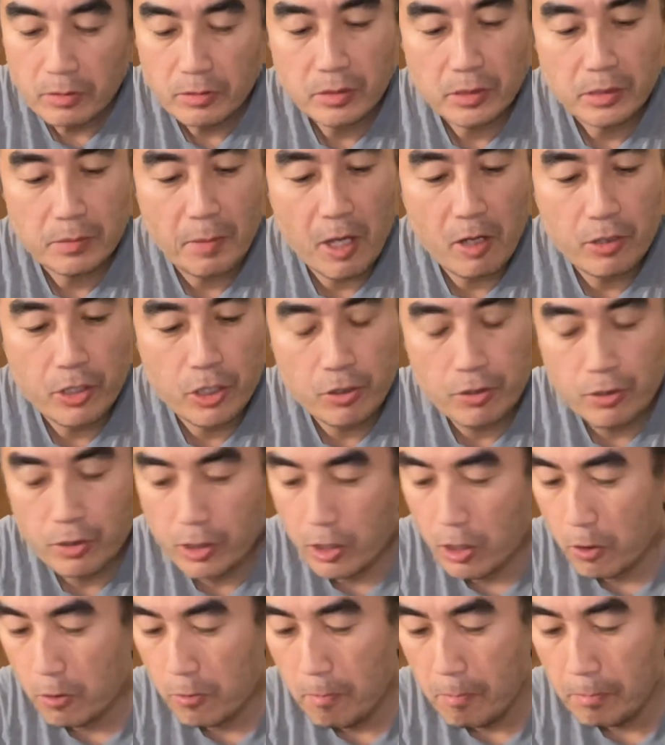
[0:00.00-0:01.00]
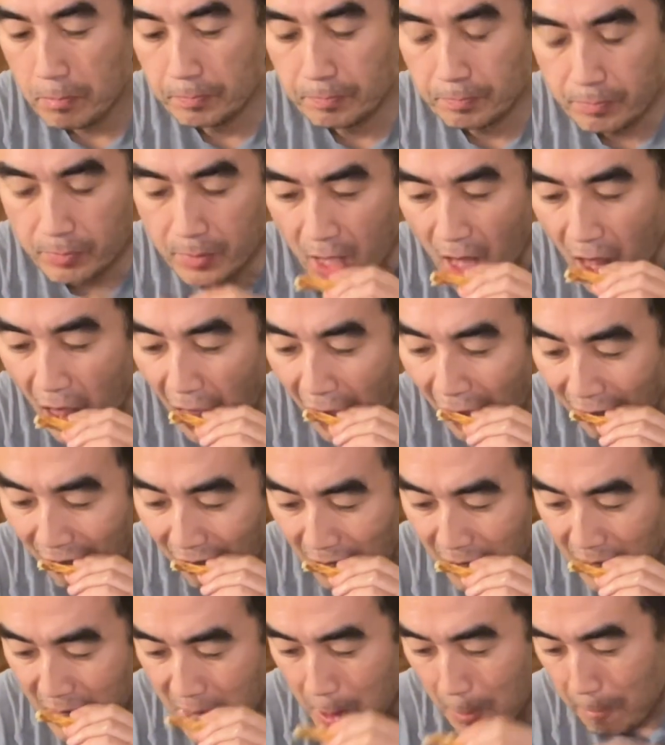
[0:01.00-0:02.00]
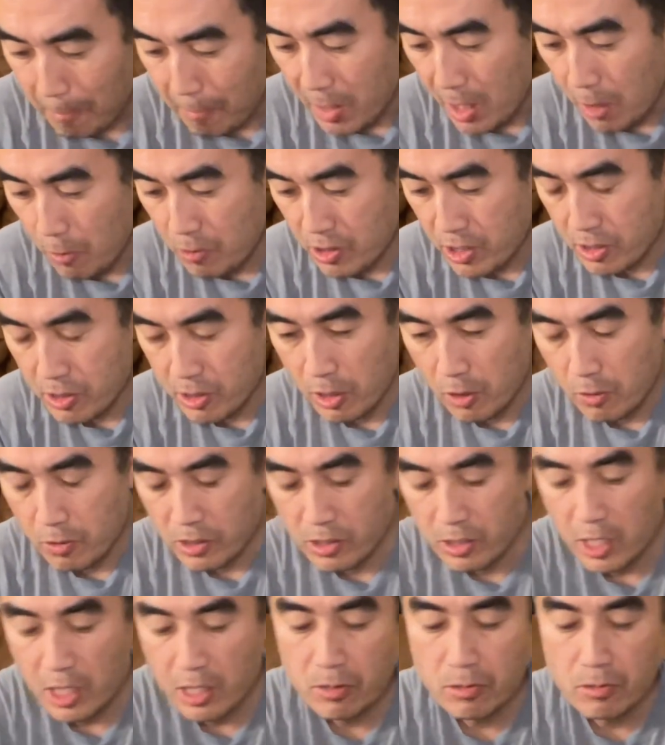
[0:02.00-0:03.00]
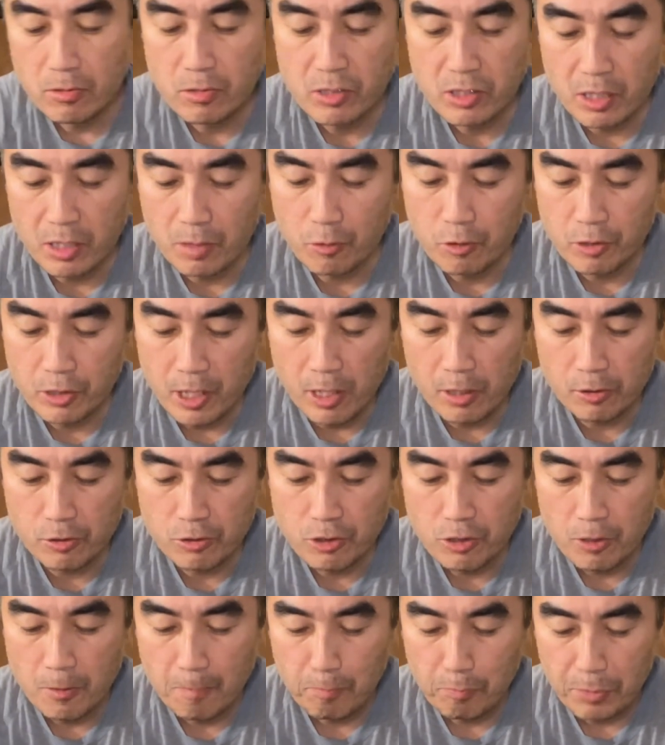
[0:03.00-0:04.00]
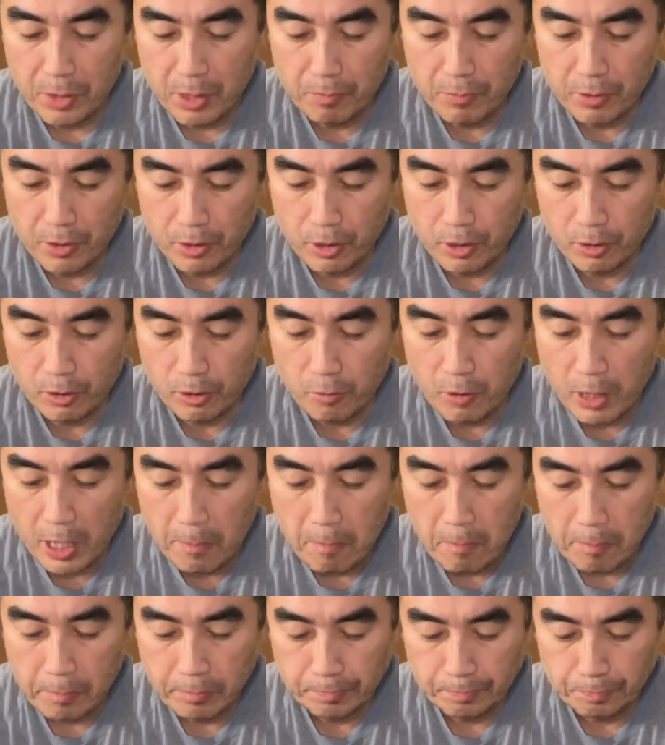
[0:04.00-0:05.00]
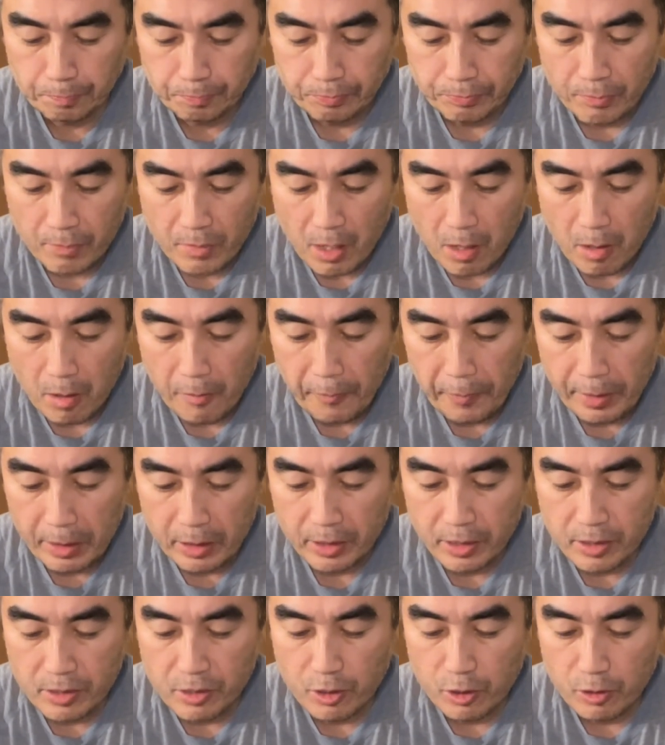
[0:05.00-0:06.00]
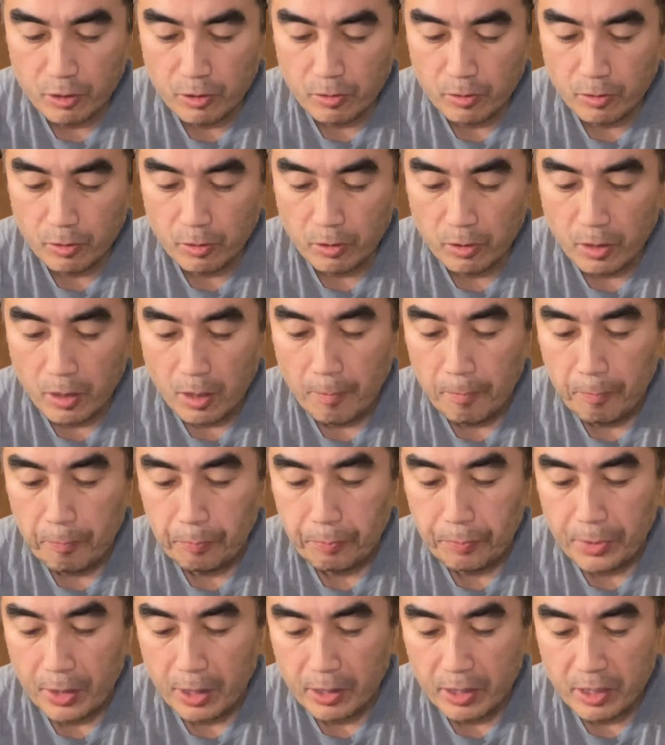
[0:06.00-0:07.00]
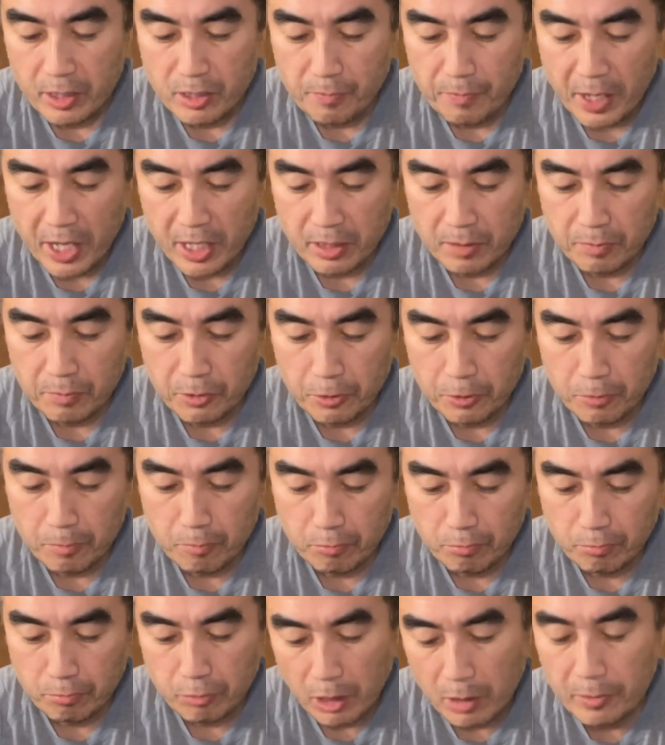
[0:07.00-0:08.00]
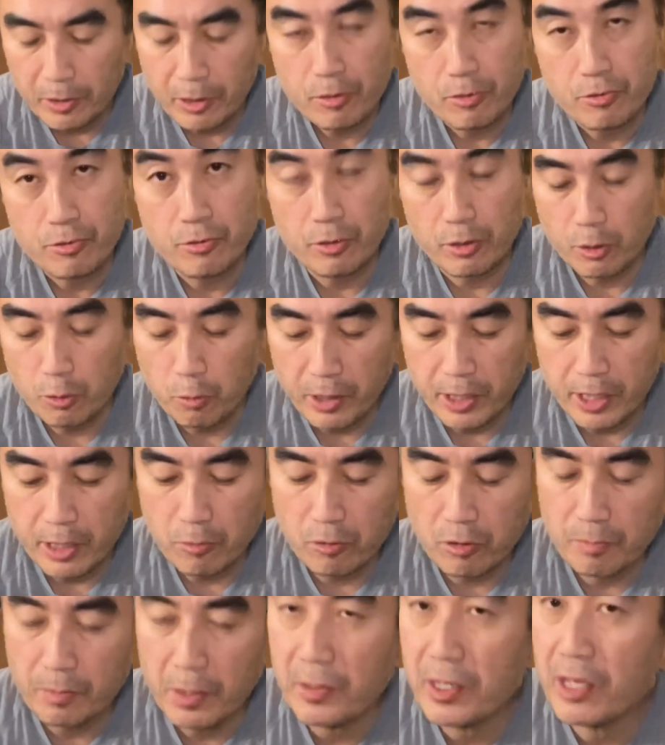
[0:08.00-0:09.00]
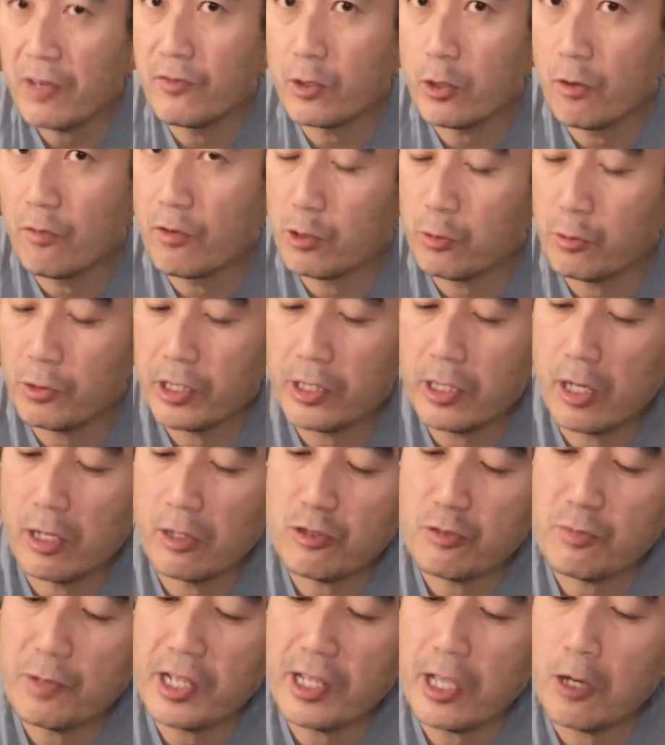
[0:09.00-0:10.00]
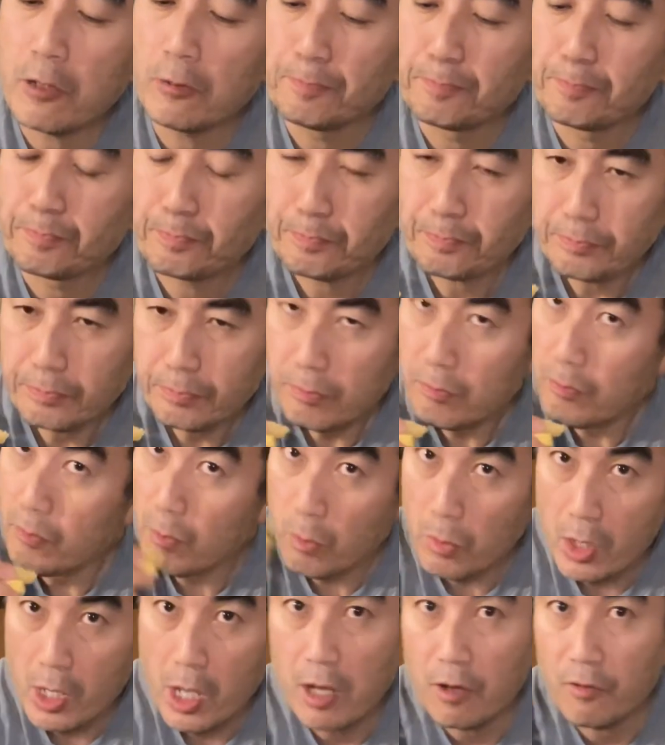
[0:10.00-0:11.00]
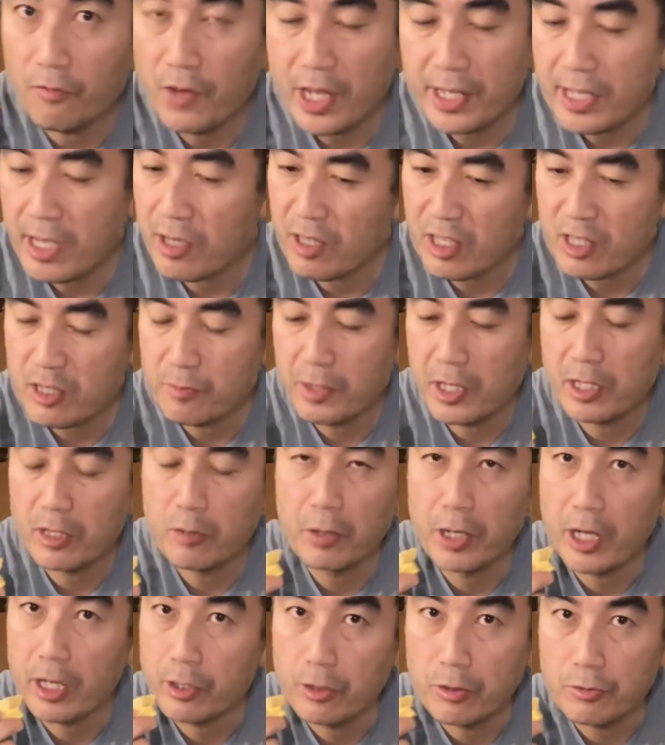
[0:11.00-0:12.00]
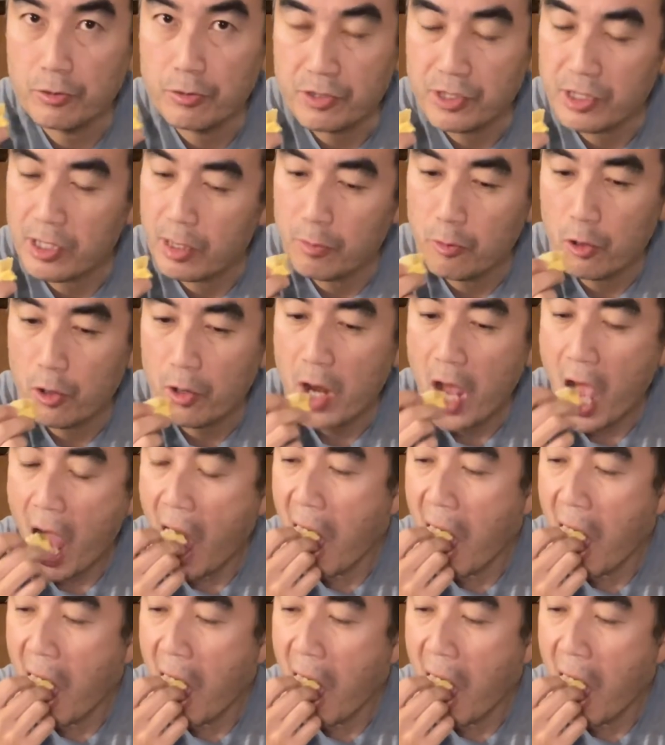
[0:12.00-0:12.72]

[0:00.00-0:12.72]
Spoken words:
About a year ago, it was as low as 10 Singapore dollars per kilogram. I think it's back up to probably closer to 20 or maybe even over $20 by now. I'll find out next month when I go to Singapore.